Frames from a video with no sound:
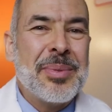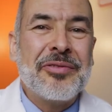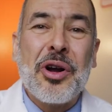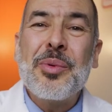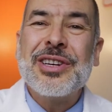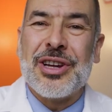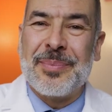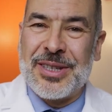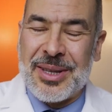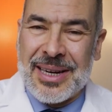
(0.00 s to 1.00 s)
Before we jump
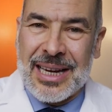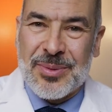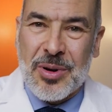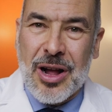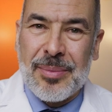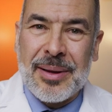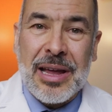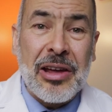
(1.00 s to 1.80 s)
into the next problem,